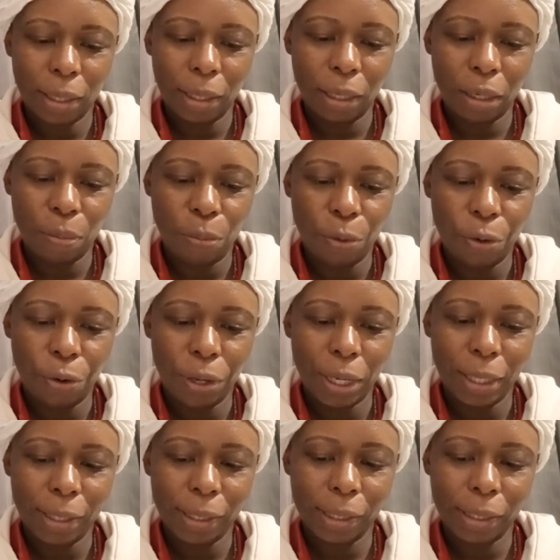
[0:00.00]

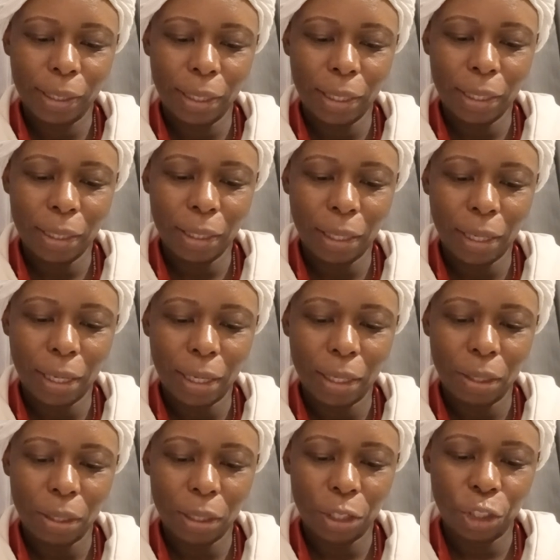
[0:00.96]
Lemurian seed,
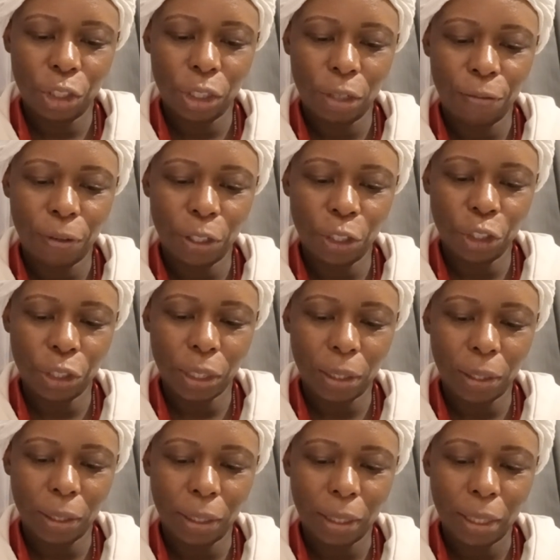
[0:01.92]
and Shiva
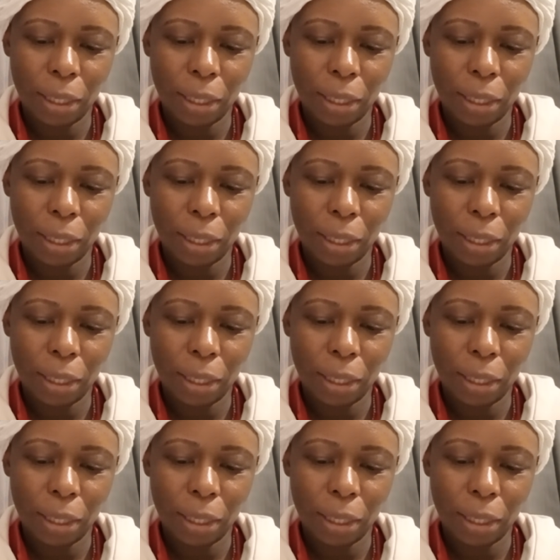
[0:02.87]
shell.